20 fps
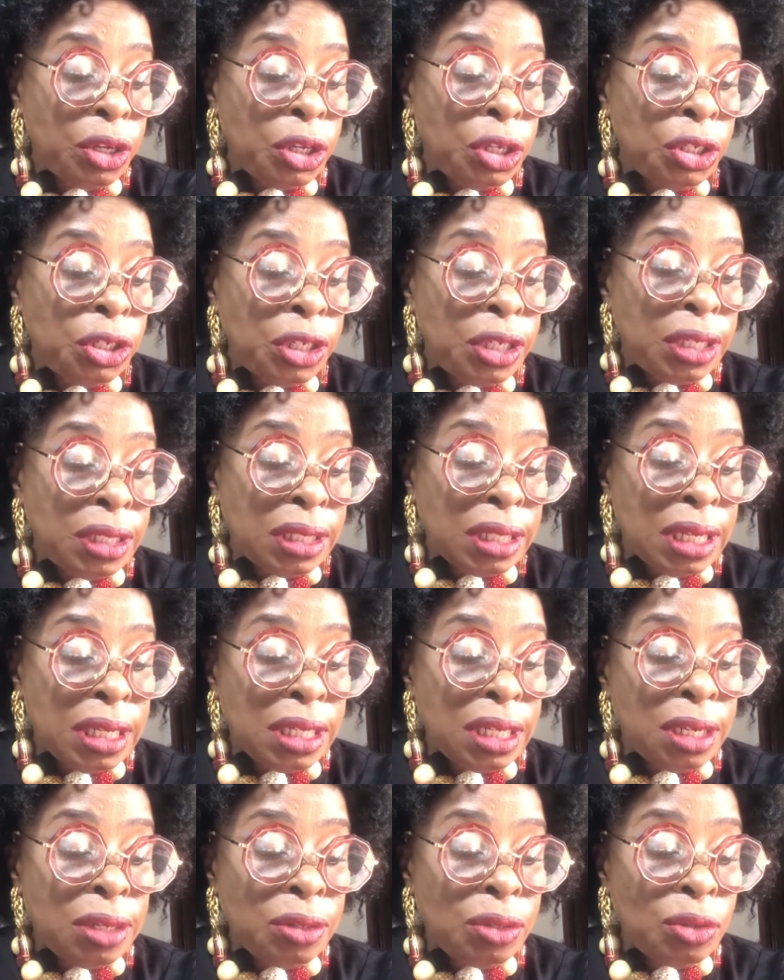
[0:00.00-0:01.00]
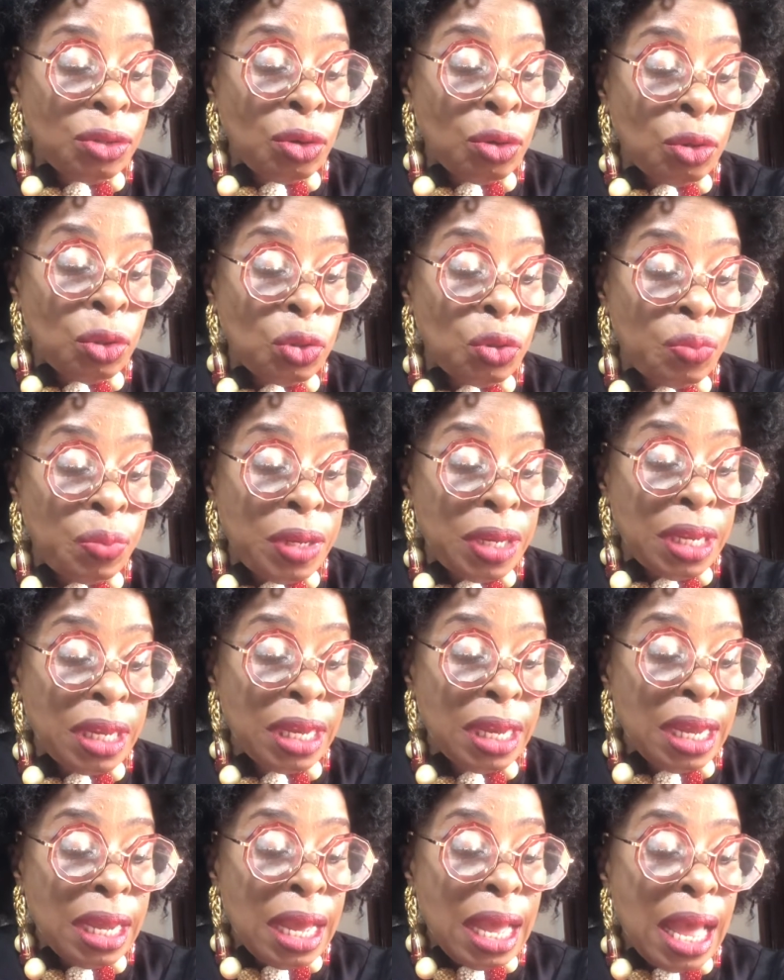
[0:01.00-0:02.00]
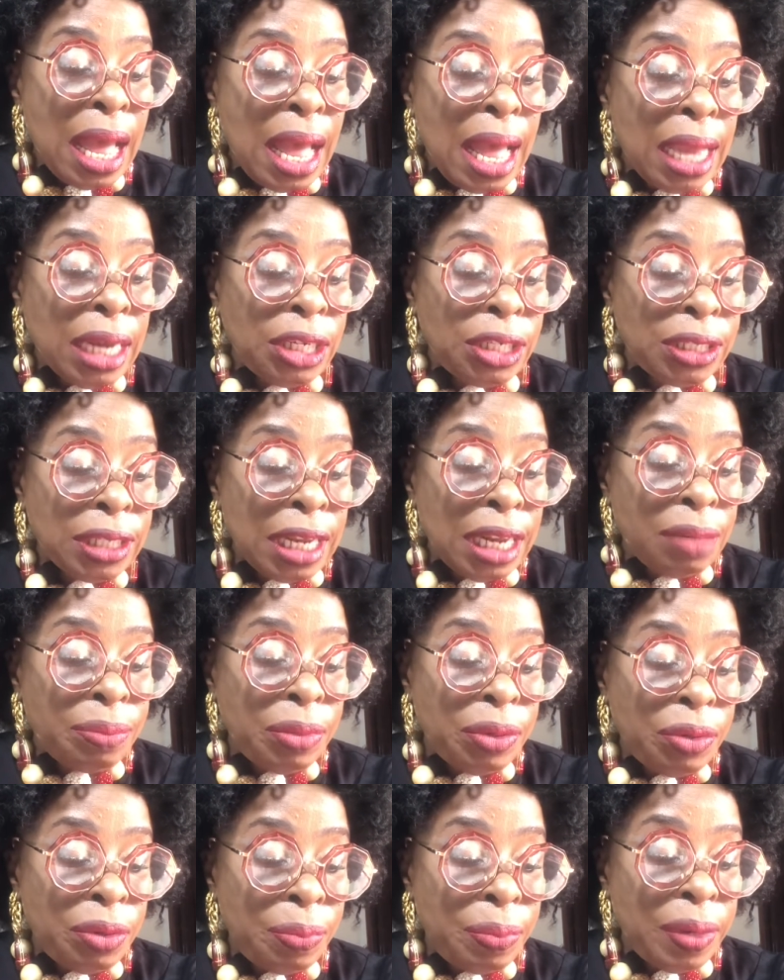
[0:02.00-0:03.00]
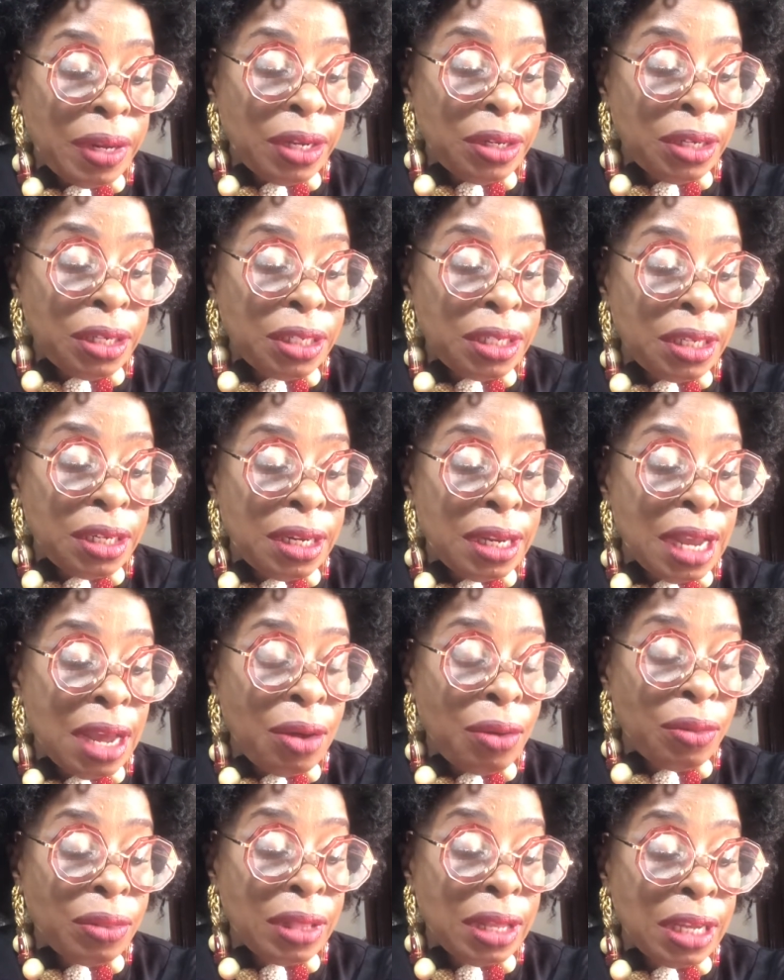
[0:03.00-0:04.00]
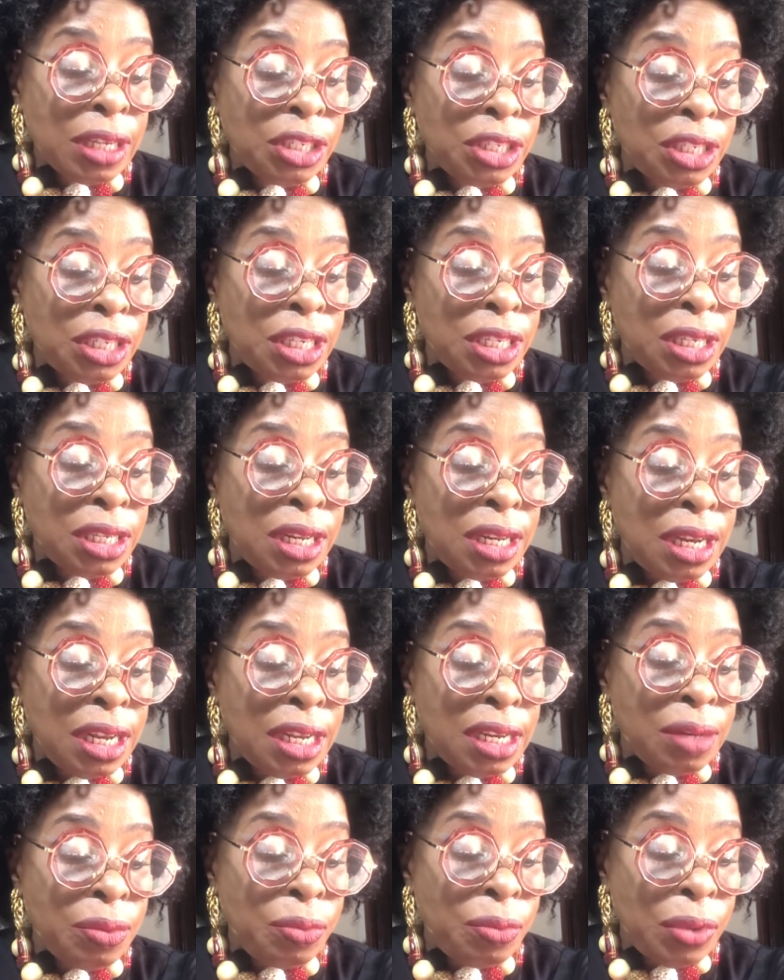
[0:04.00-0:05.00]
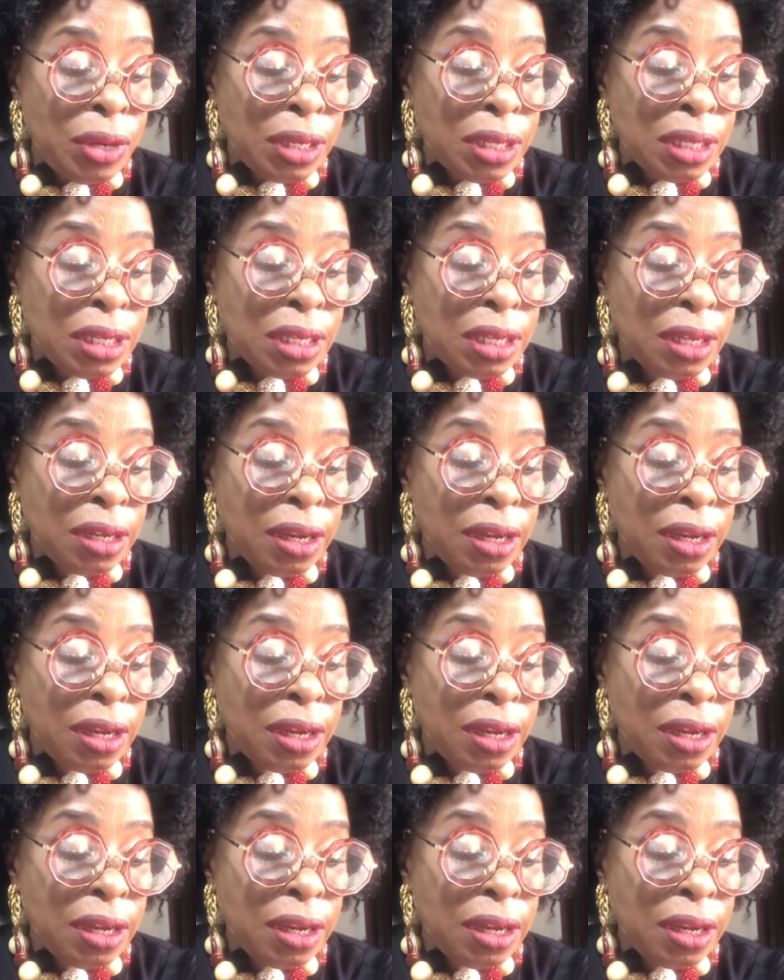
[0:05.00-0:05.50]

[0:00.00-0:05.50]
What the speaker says: She's turned unto me, I shall be replenished now that she is laid waste.